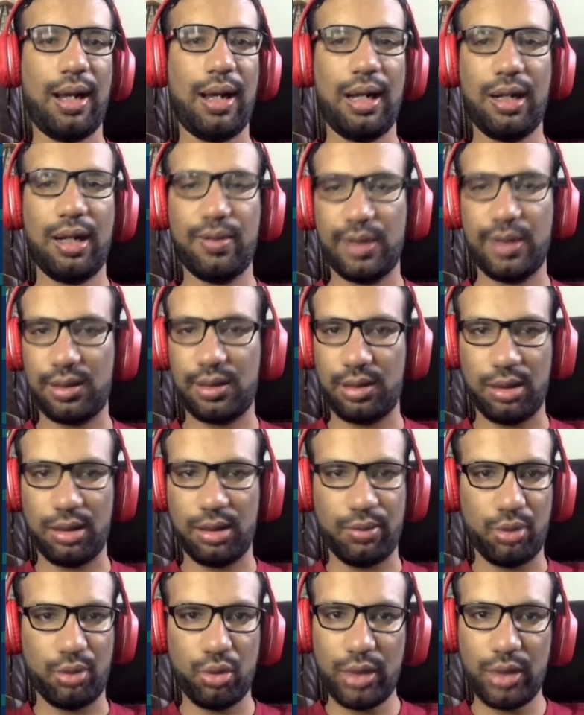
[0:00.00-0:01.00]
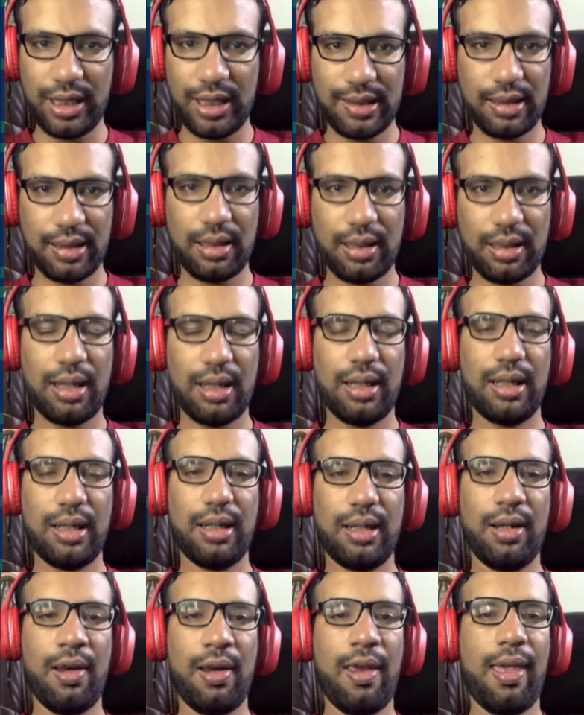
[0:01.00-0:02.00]
add, what kind of duration
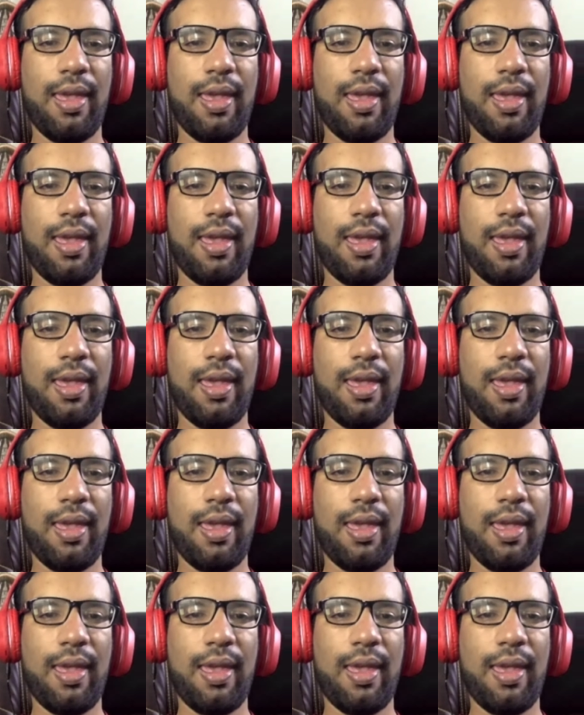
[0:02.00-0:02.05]
I